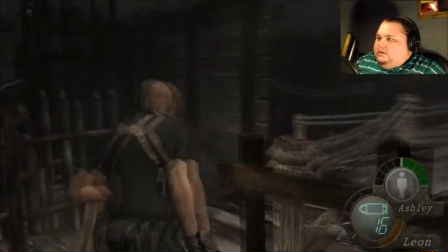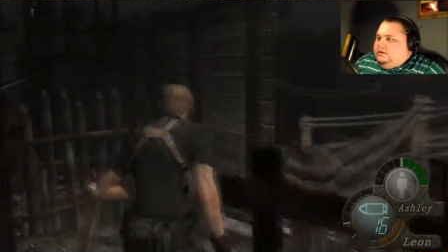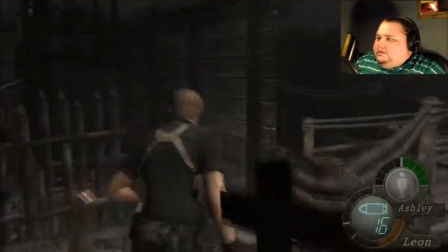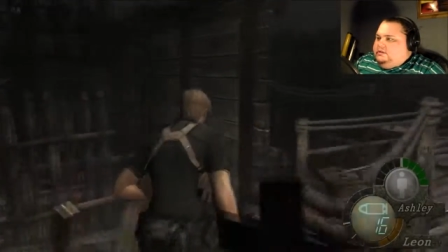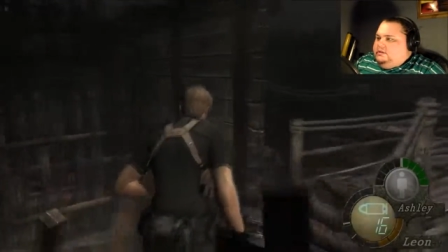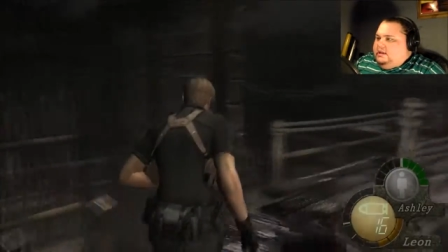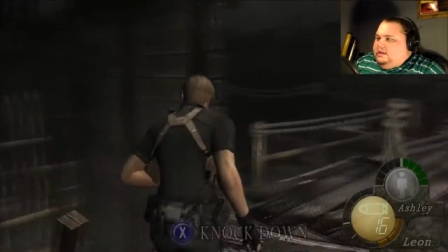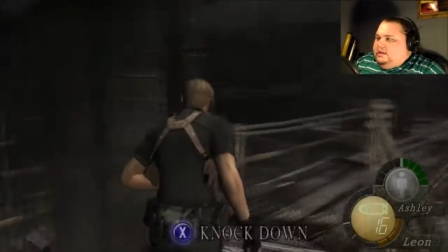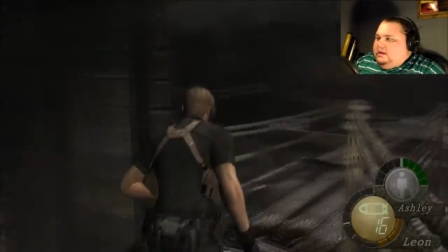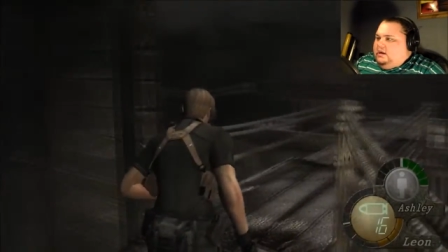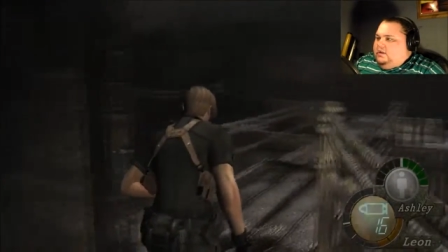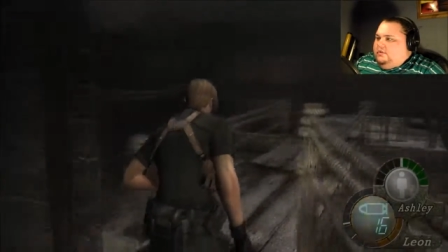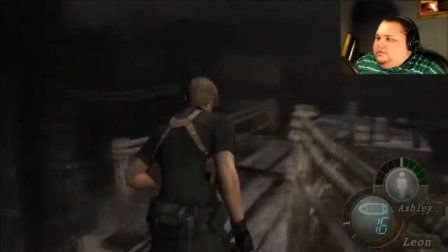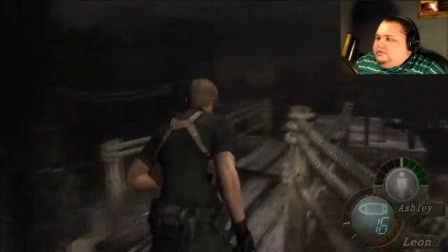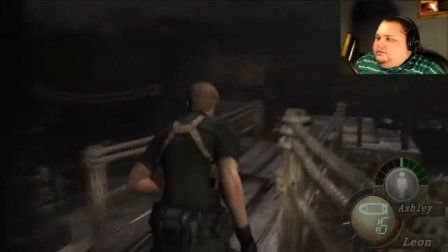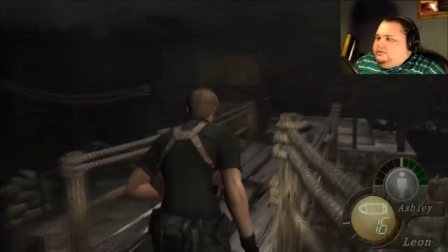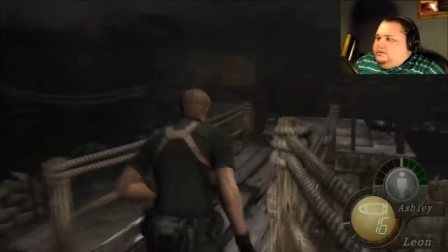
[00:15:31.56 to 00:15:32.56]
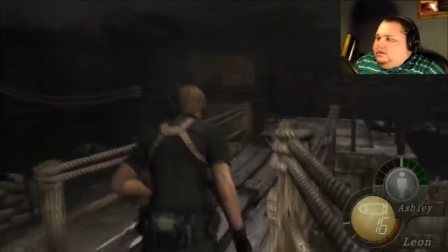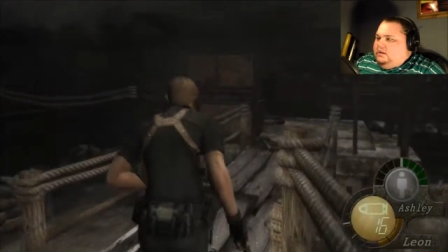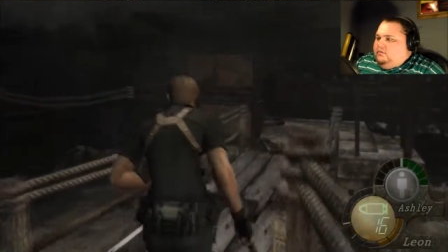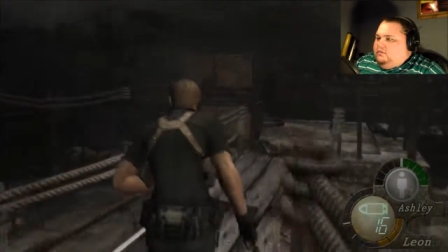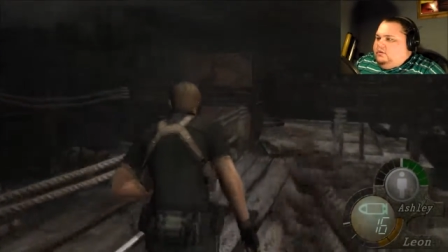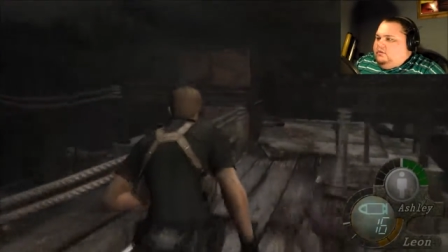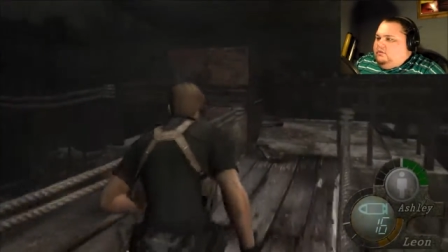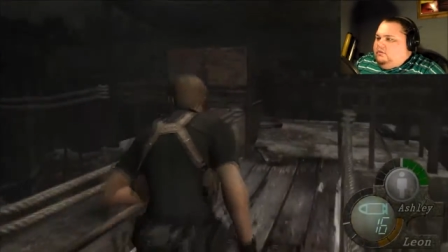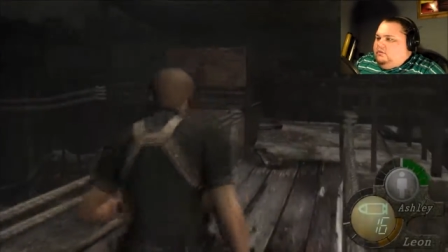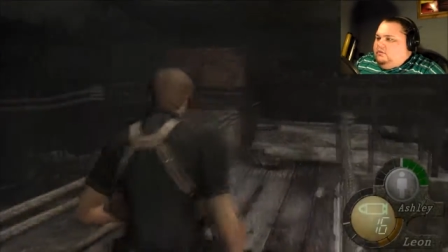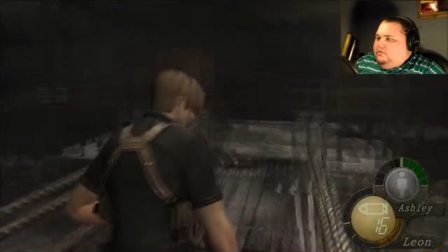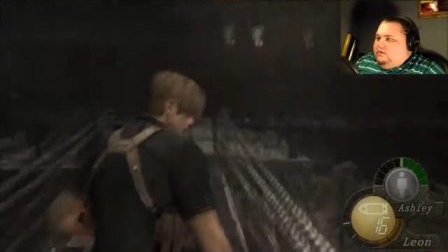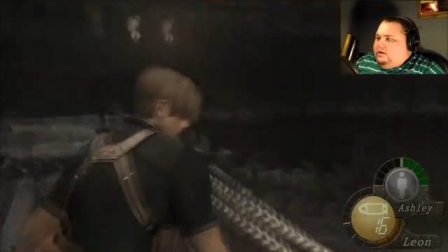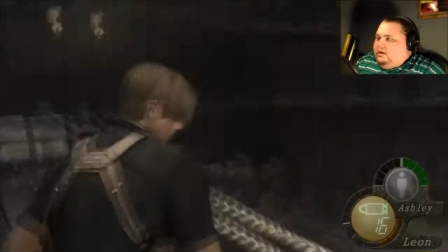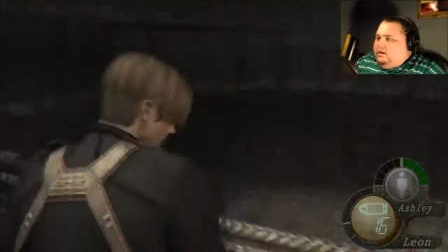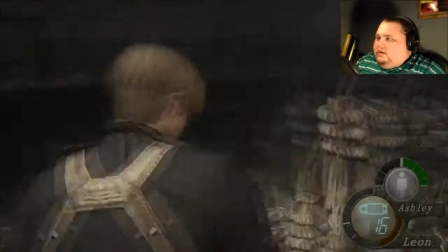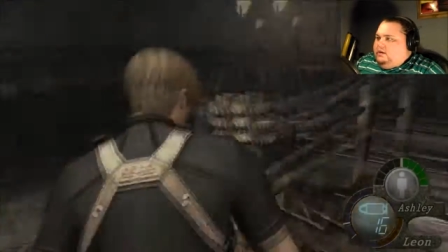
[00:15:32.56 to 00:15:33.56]
Take care of this gentleman real quick.
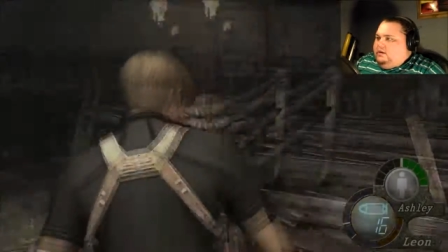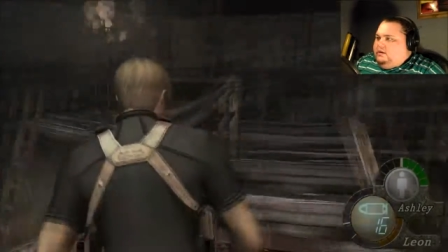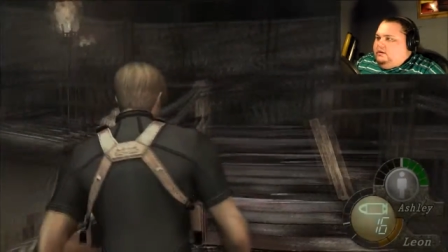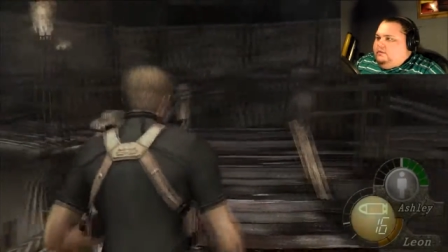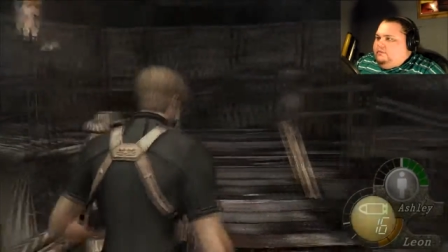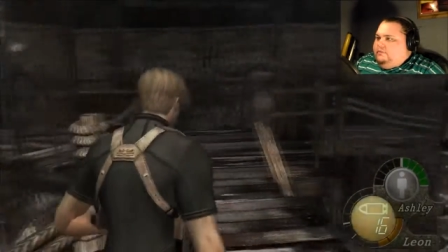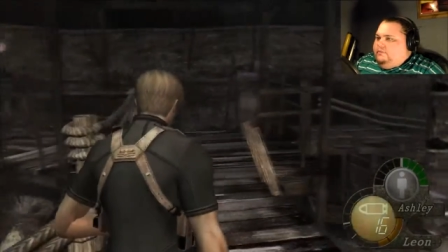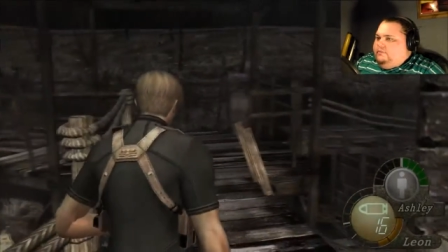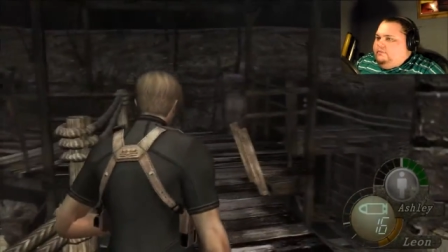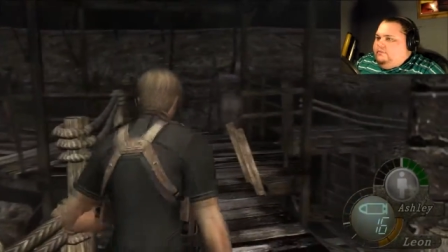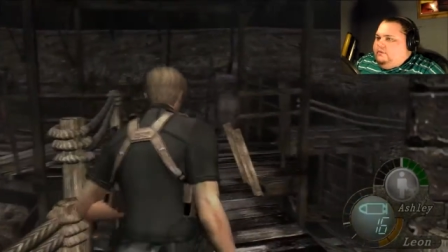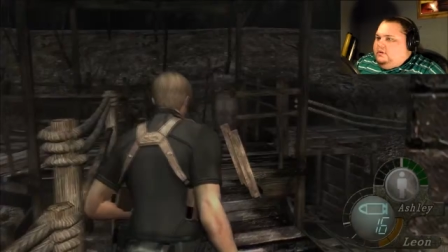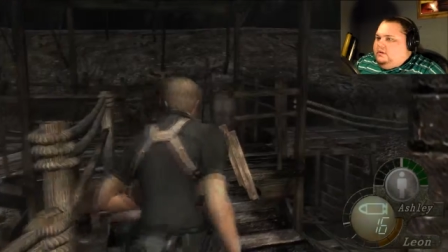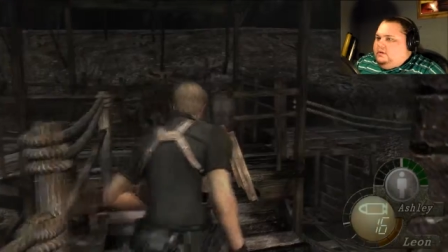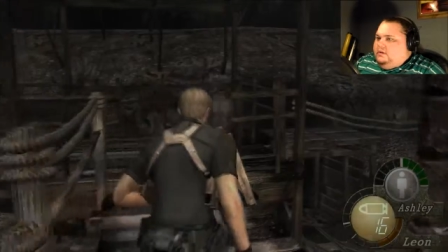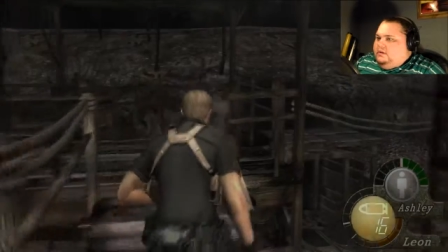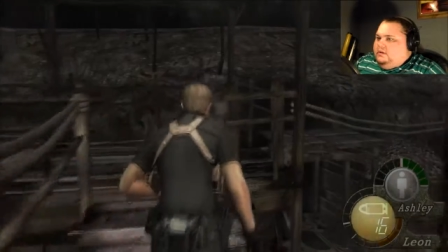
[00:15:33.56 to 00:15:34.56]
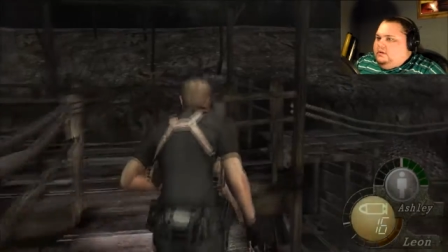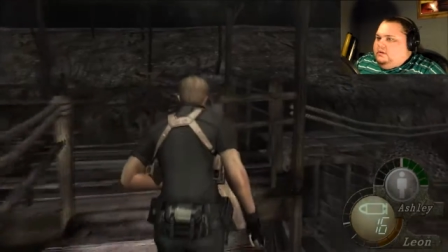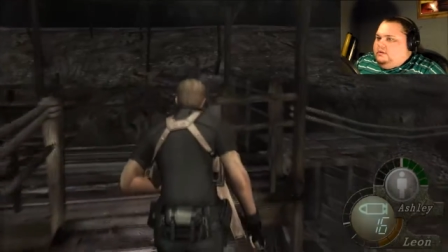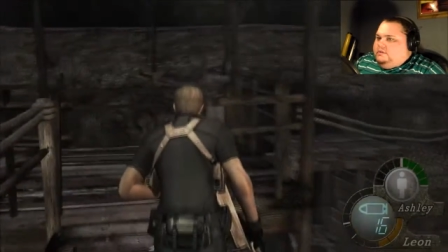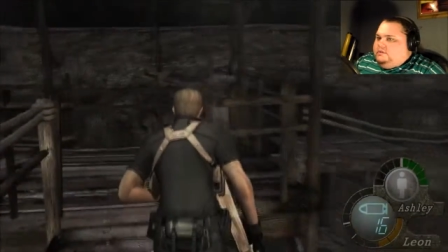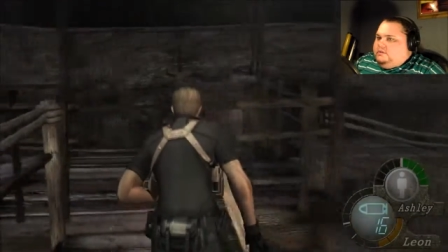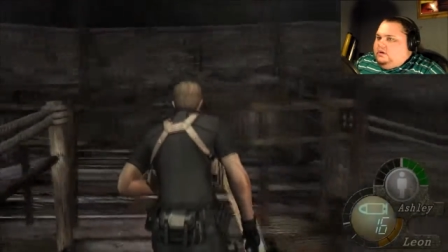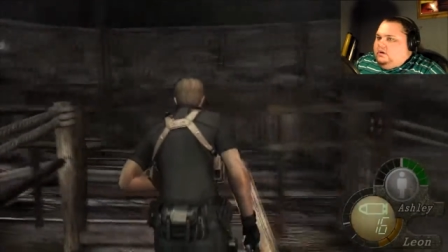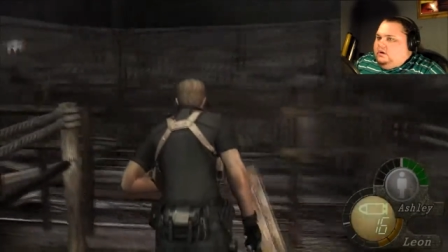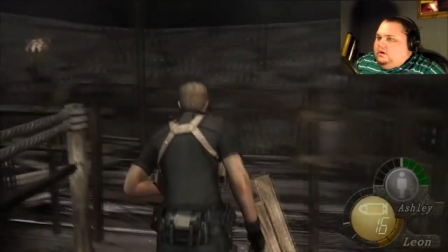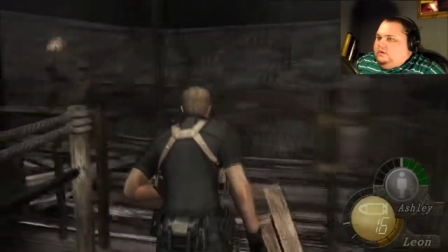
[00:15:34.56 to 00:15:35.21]
Sir,